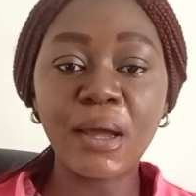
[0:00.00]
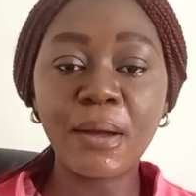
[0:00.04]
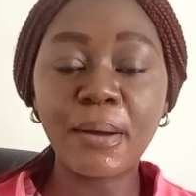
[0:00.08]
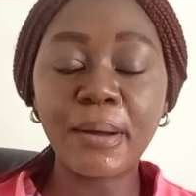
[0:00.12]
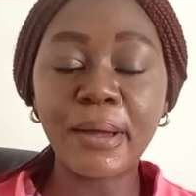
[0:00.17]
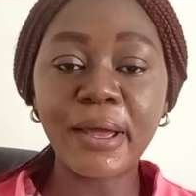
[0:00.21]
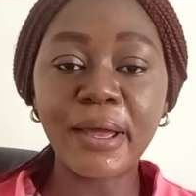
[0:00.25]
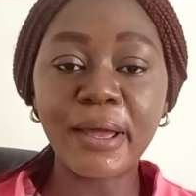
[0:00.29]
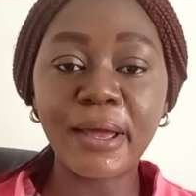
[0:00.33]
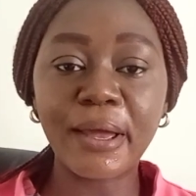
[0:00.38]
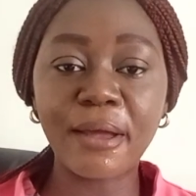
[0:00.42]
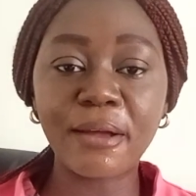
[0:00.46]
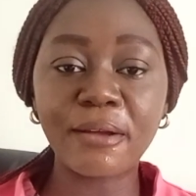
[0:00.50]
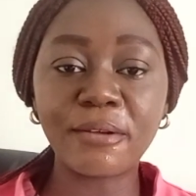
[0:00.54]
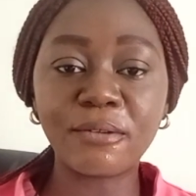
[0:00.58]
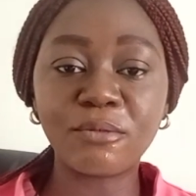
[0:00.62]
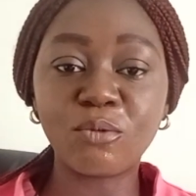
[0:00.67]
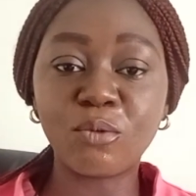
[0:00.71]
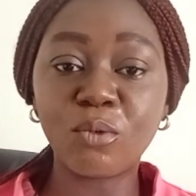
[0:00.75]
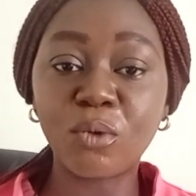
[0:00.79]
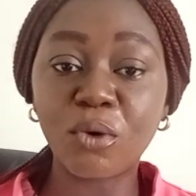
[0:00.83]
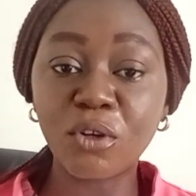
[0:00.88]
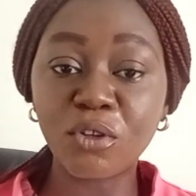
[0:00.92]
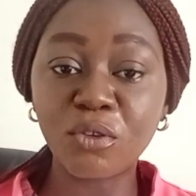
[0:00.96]

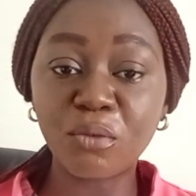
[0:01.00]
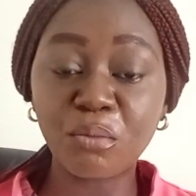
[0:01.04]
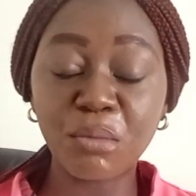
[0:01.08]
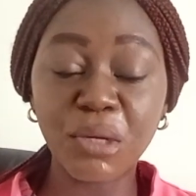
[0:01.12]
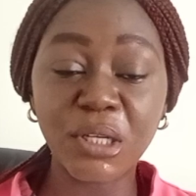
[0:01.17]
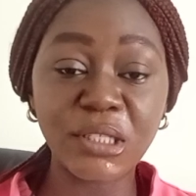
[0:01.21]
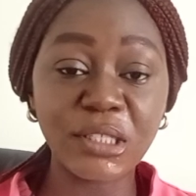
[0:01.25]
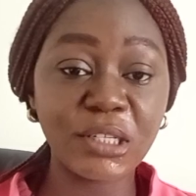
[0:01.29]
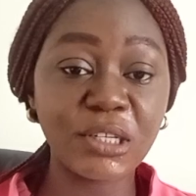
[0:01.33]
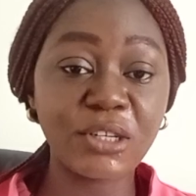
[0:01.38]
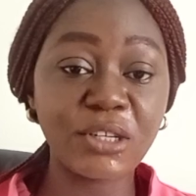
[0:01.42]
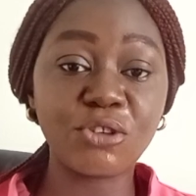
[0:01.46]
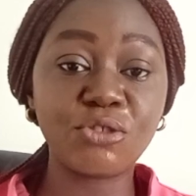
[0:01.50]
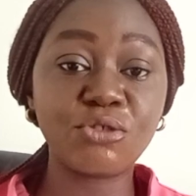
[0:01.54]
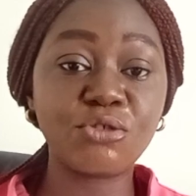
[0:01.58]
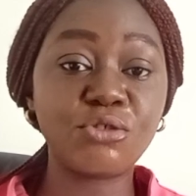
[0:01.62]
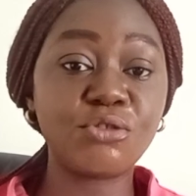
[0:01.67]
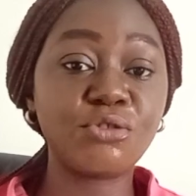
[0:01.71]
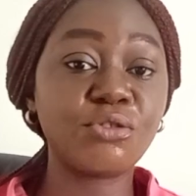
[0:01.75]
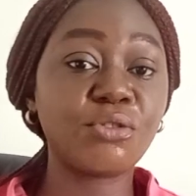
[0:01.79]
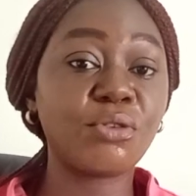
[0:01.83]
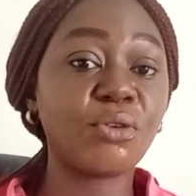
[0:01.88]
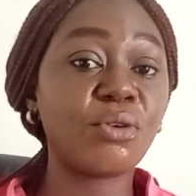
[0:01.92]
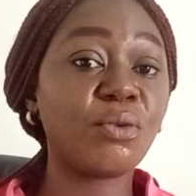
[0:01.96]
ward
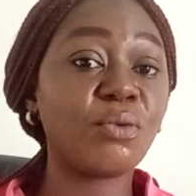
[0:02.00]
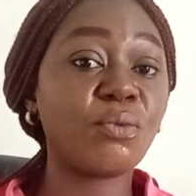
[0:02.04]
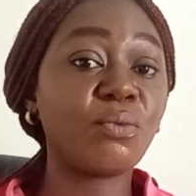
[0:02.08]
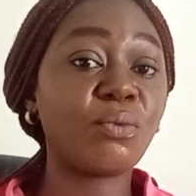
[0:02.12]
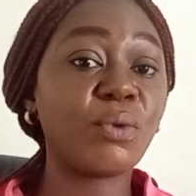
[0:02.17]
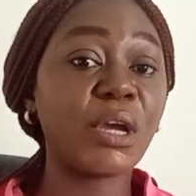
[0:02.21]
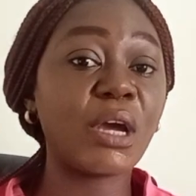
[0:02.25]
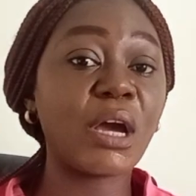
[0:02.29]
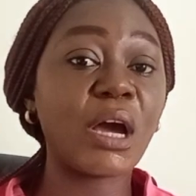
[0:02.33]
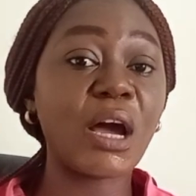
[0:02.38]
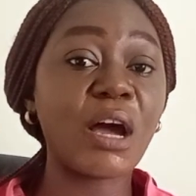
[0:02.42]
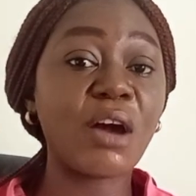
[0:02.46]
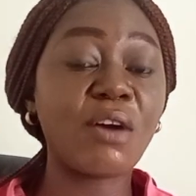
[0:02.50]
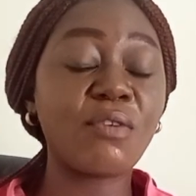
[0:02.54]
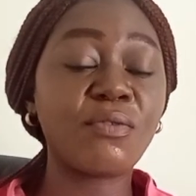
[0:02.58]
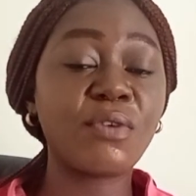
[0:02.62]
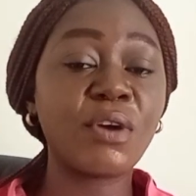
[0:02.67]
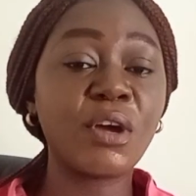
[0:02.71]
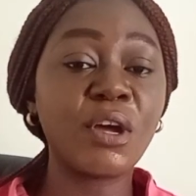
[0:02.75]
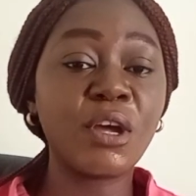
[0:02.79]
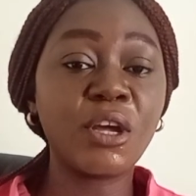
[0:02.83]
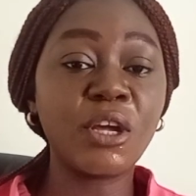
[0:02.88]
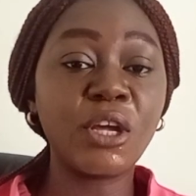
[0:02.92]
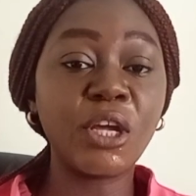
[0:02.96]
medication, we have
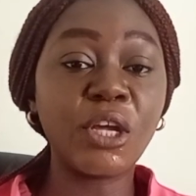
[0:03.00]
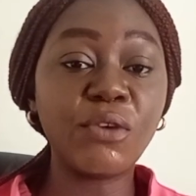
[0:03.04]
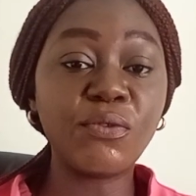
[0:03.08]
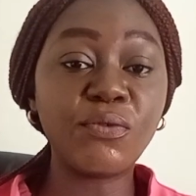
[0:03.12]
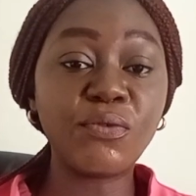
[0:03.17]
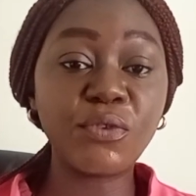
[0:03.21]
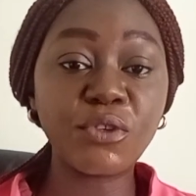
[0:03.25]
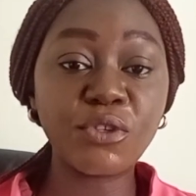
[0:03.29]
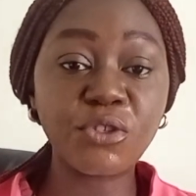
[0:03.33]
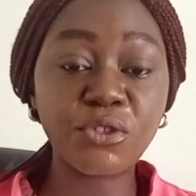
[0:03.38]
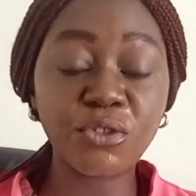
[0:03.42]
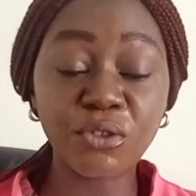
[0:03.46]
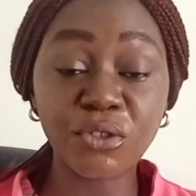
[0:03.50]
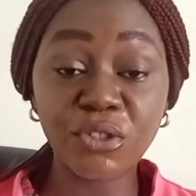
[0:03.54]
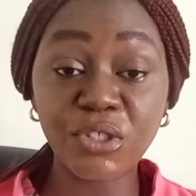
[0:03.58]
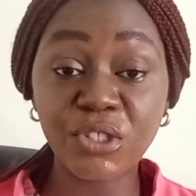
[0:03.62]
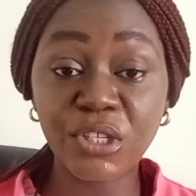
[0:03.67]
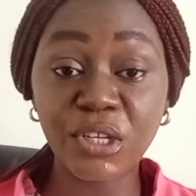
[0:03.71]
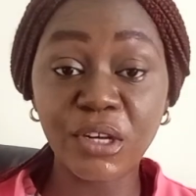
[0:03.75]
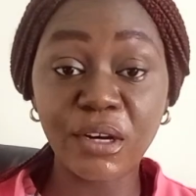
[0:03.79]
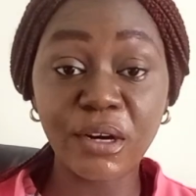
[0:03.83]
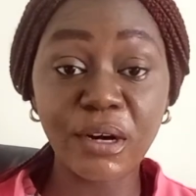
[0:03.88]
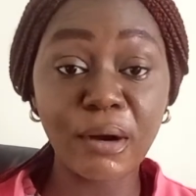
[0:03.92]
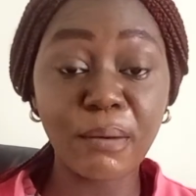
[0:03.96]
infusion
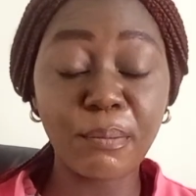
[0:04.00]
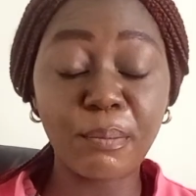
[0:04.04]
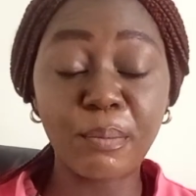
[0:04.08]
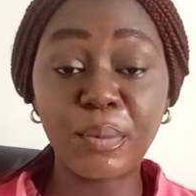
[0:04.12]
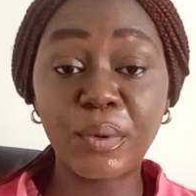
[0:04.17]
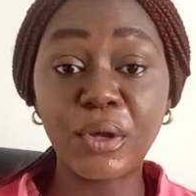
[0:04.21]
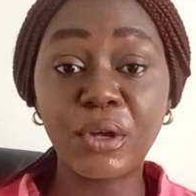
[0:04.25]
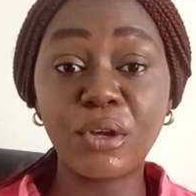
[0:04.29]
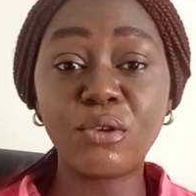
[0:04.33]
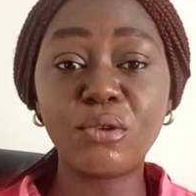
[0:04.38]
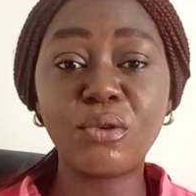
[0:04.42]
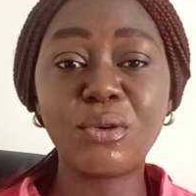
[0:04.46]
therapy.